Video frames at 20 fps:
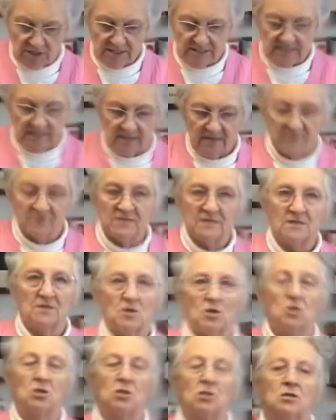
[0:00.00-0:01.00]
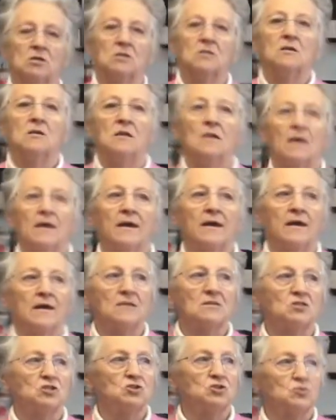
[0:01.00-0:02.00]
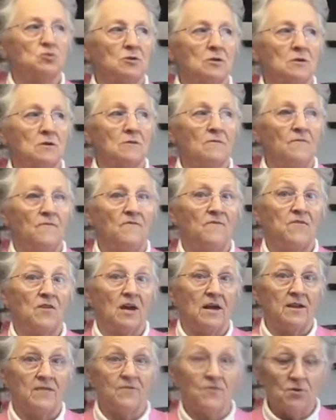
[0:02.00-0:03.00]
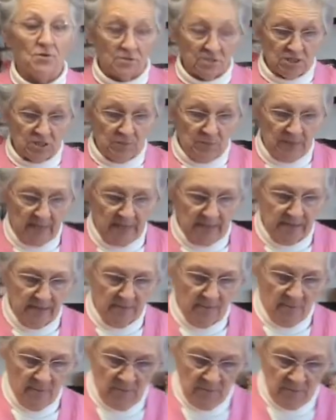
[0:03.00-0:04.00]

just gives it a little extra flavor to me.